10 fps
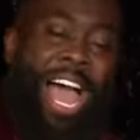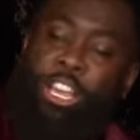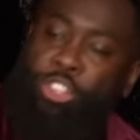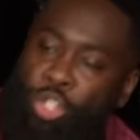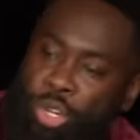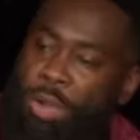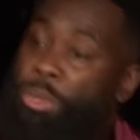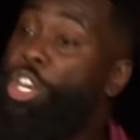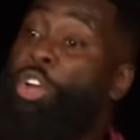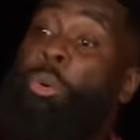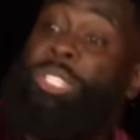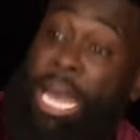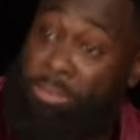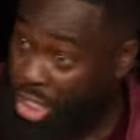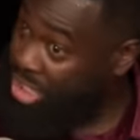how can you do that when you don't know what
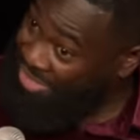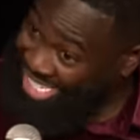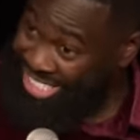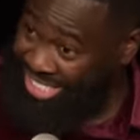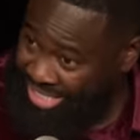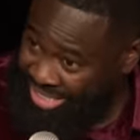time church finish?